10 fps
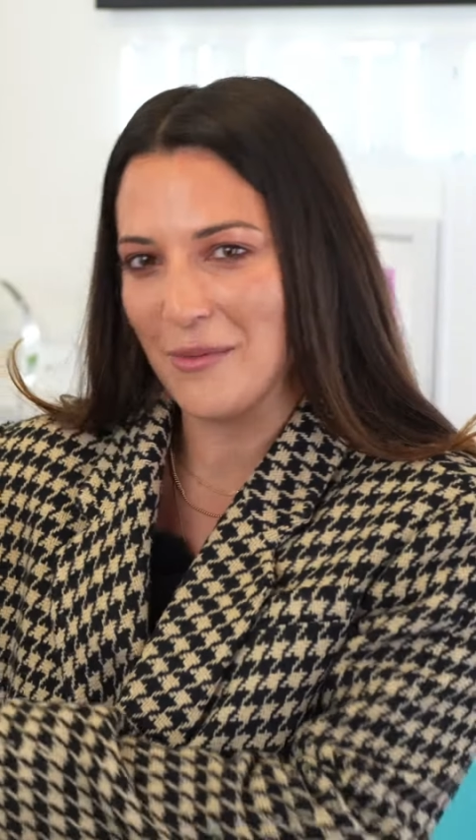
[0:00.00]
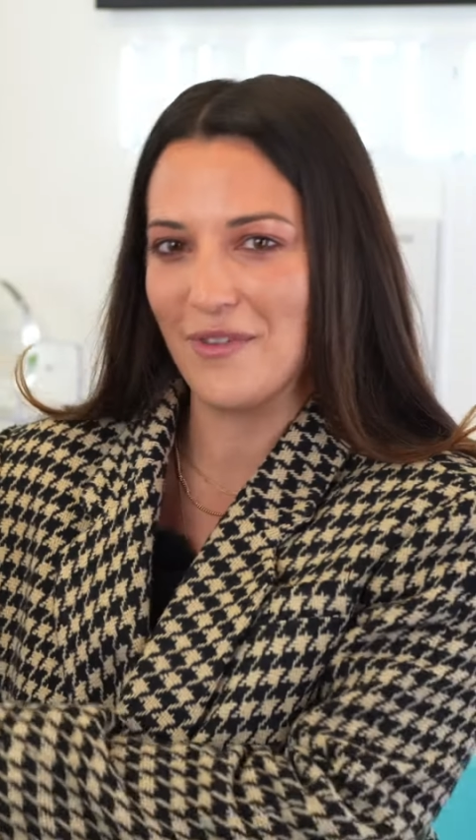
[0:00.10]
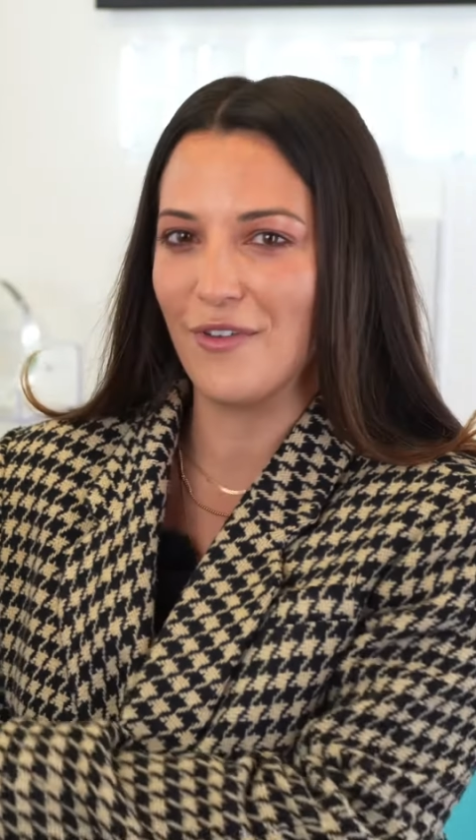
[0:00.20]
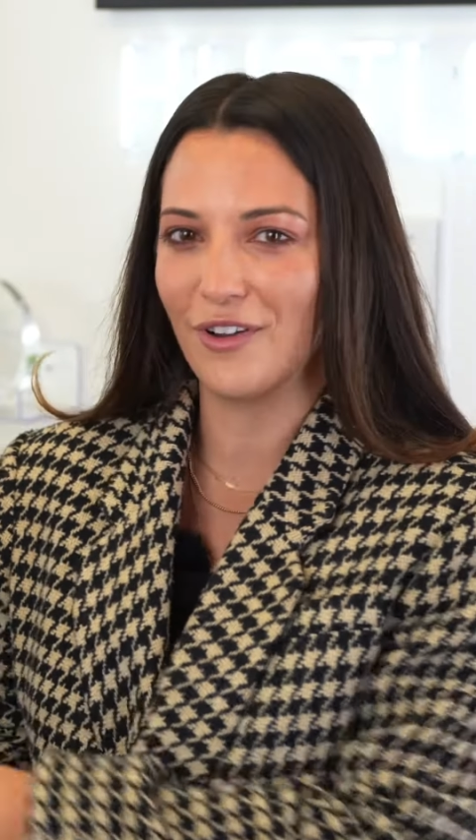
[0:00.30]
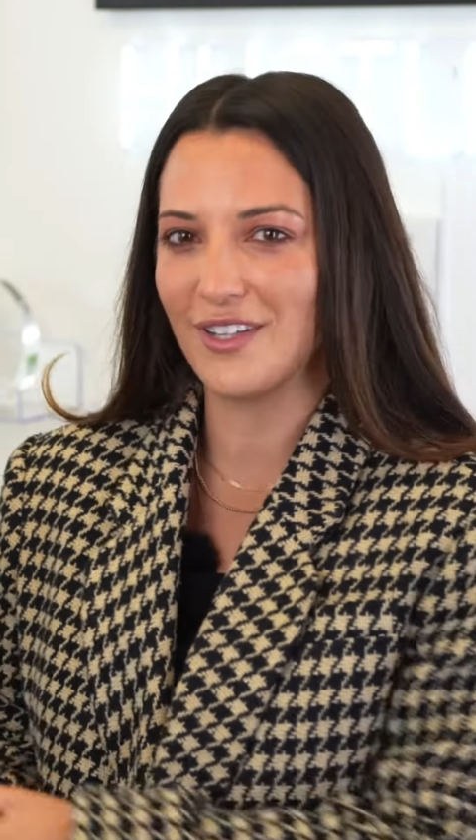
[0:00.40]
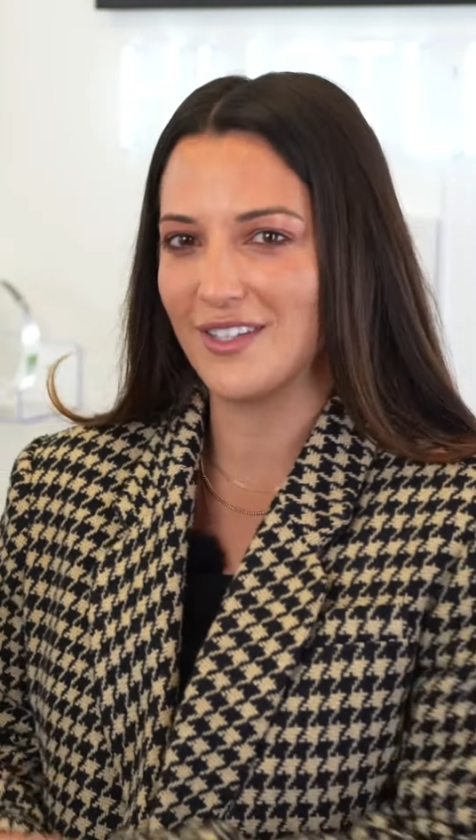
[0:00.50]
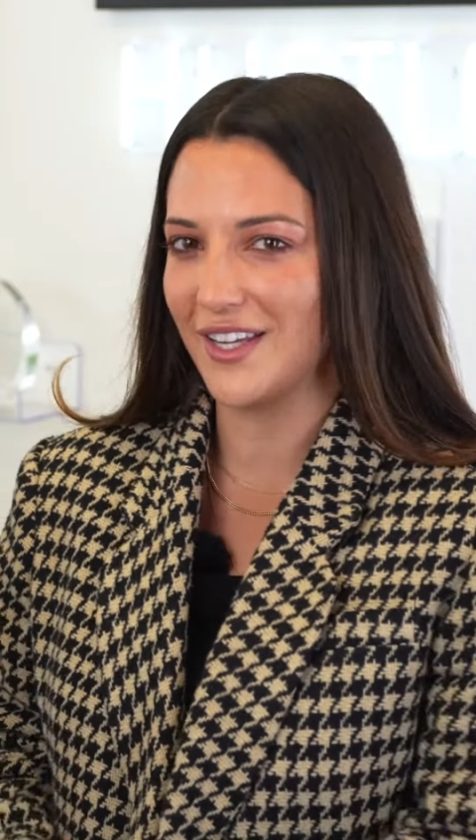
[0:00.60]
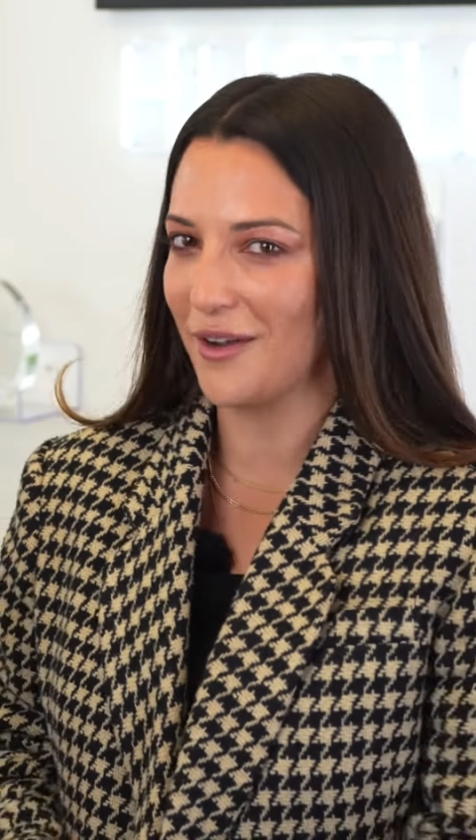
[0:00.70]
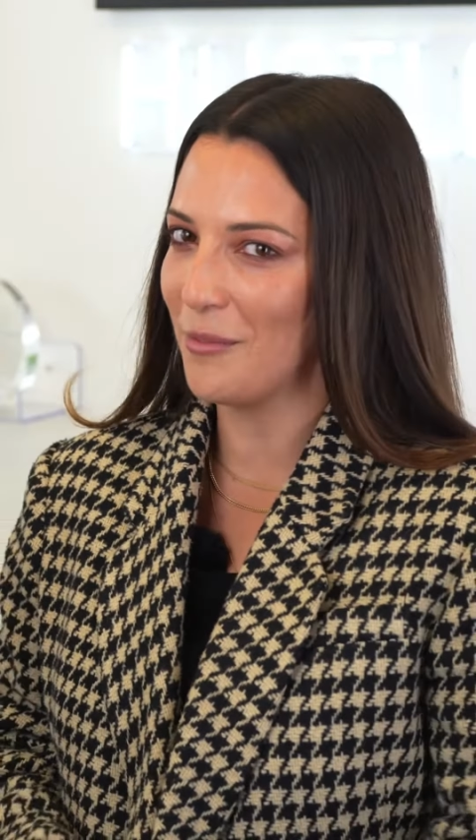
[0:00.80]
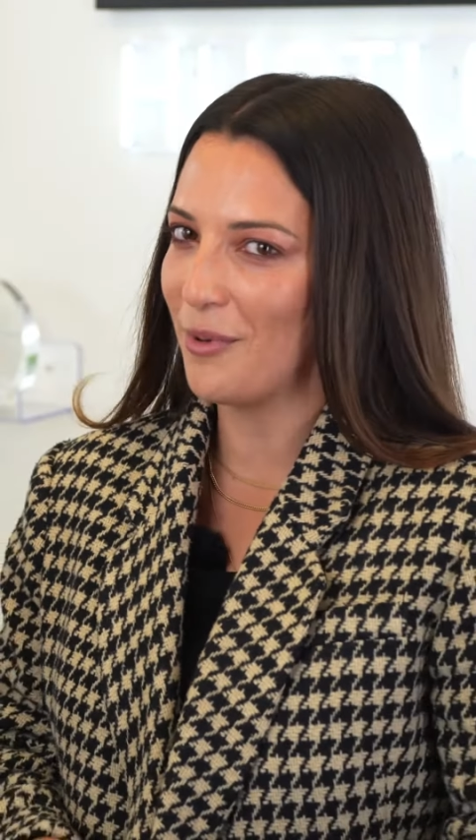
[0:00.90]
I'll be focusing
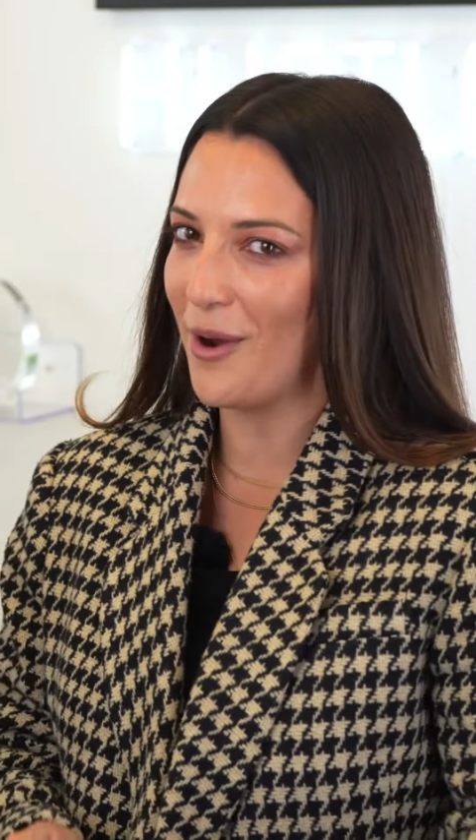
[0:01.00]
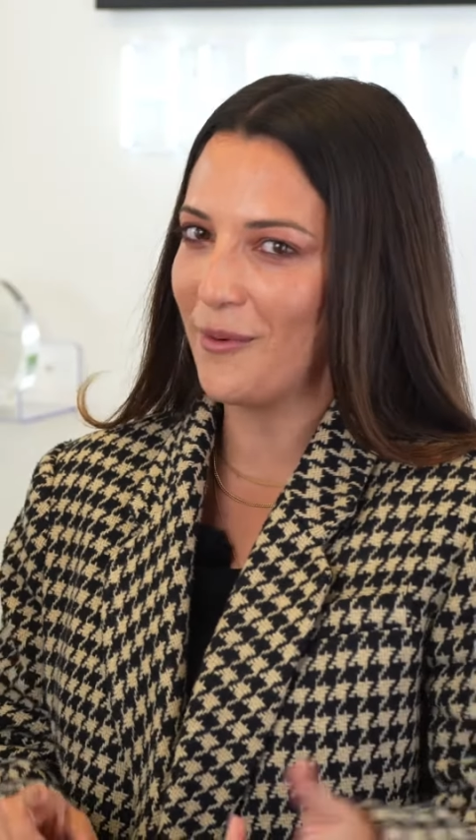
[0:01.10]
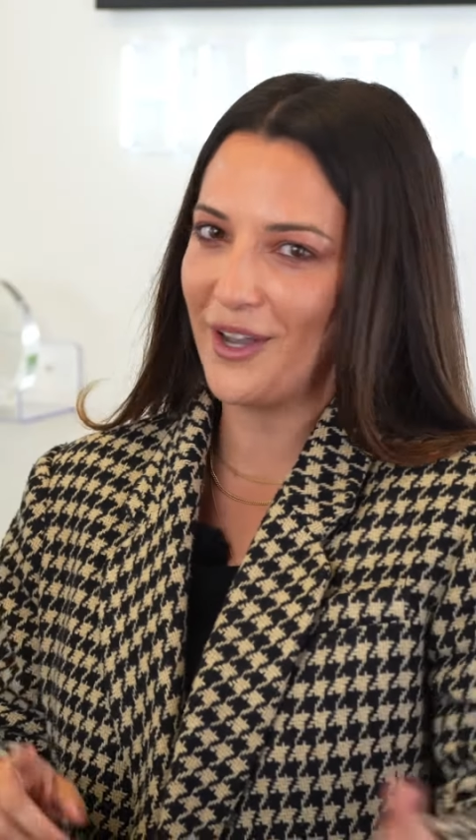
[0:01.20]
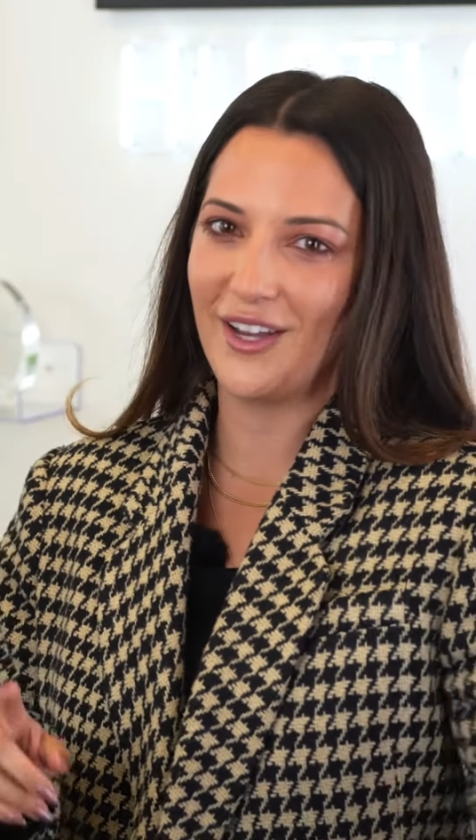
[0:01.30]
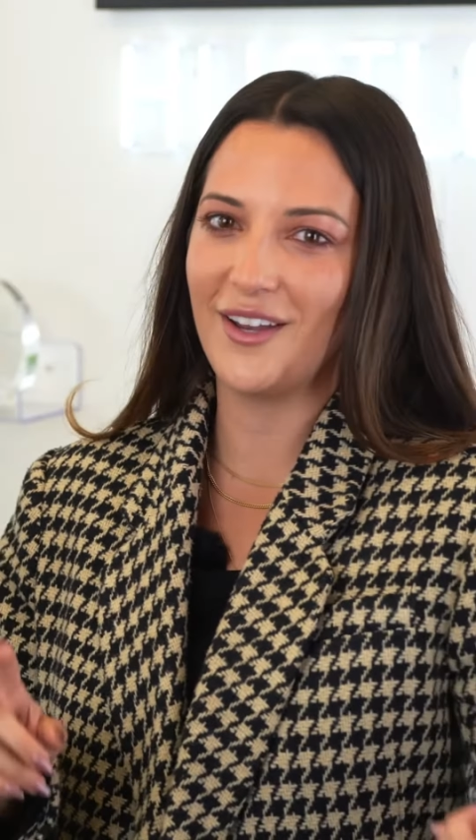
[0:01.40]
on Brentwood,